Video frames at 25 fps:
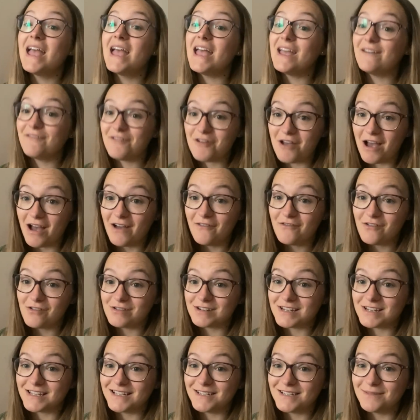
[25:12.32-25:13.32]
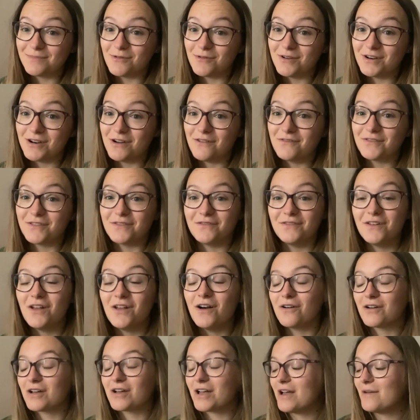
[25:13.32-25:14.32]
if you have got to this point of the
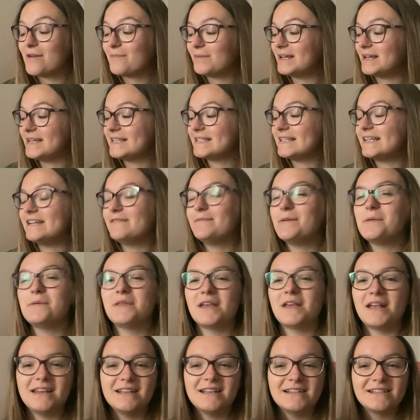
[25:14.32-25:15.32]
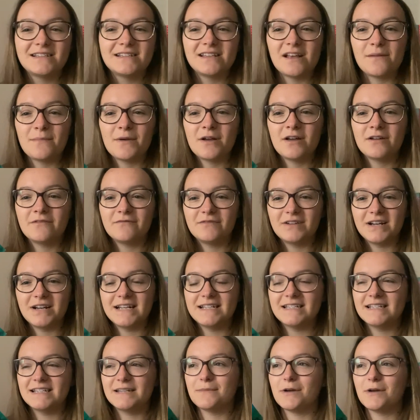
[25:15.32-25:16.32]
vlog, please leave me with any summer
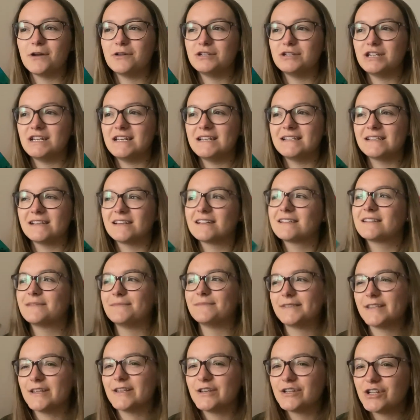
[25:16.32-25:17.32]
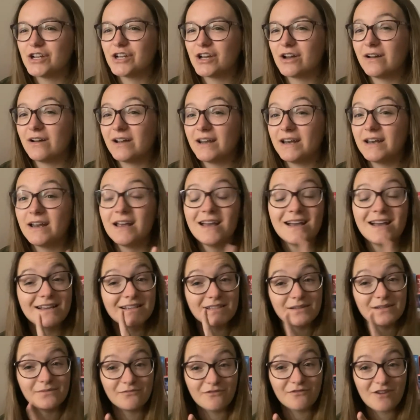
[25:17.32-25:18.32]
related emojis, like some sunshine,
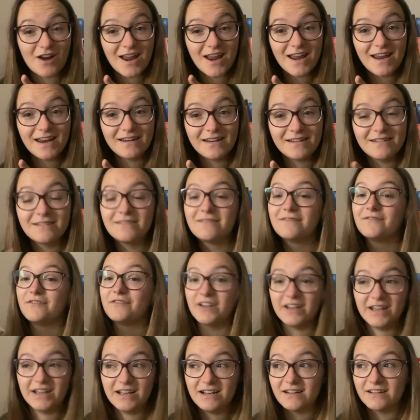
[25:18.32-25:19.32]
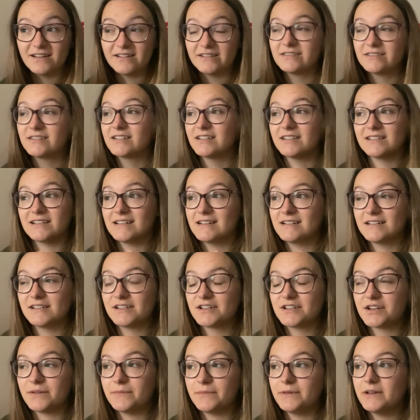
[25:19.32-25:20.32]
some rain for England, because English
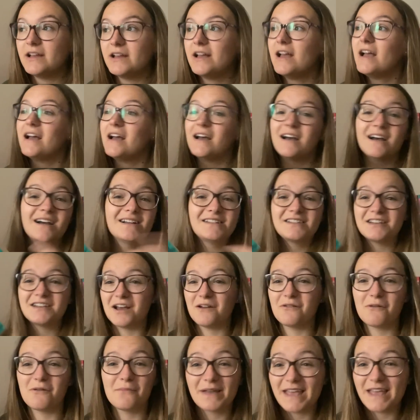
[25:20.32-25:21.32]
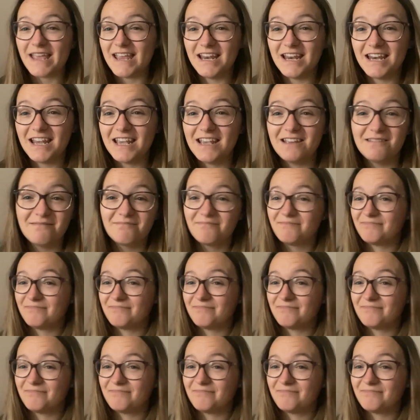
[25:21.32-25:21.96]
summer, I don't know, a bikini,